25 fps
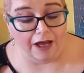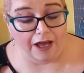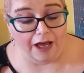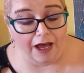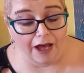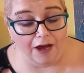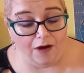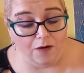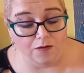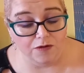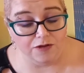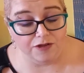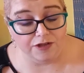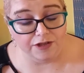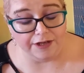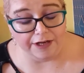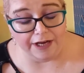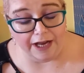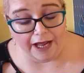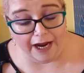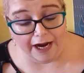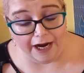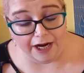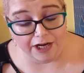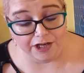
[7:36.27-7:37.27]
out
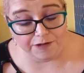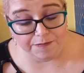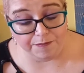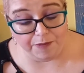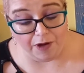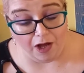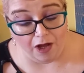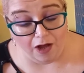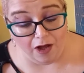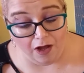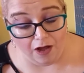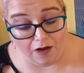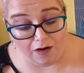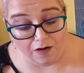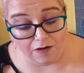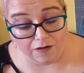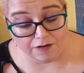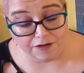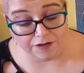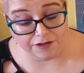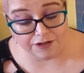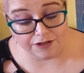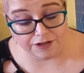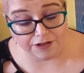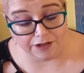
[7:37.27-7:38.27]
large
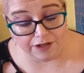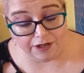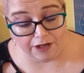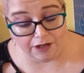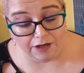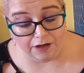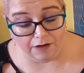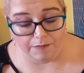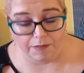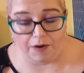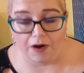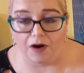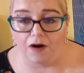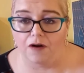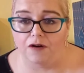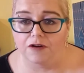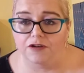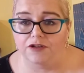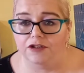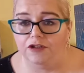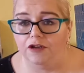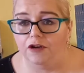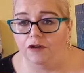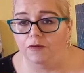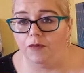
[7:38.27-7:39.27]
pores.
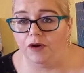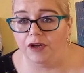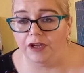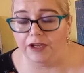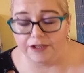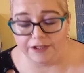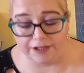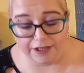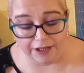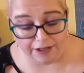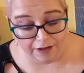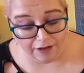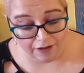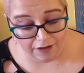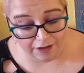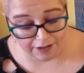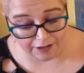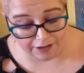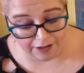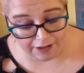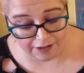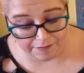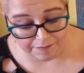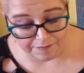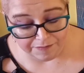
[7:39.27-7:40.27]
Pores, I don't know why I said it like
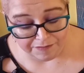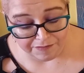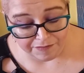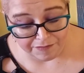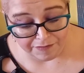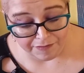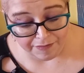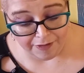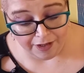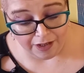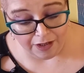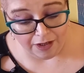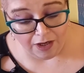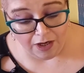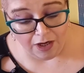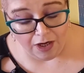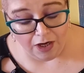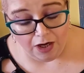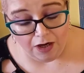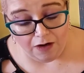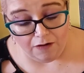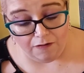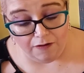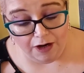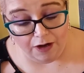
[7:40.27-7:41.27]
that.
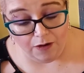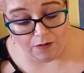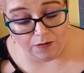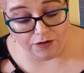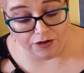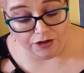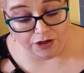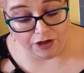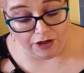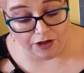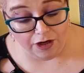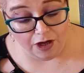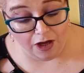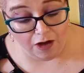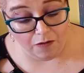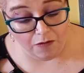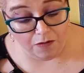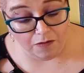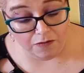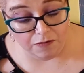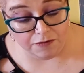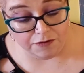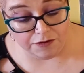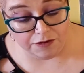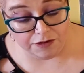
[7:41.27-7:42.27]
Around your
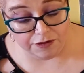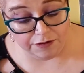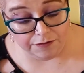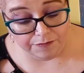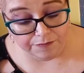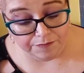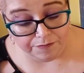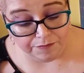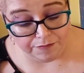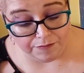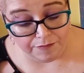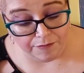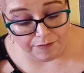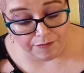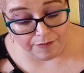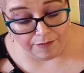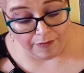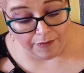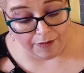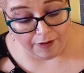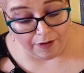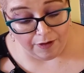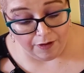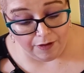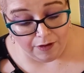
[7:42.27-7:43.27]
nose.
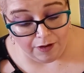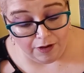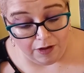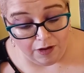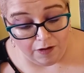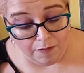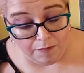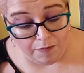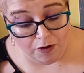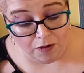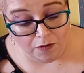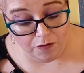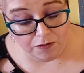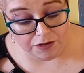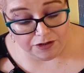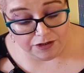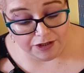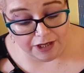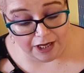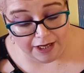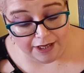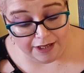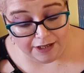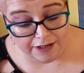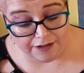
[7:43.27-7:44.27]
Most
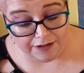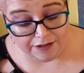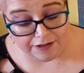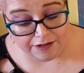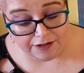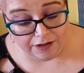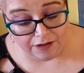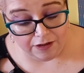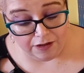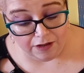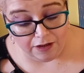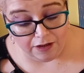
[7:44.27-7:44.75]
days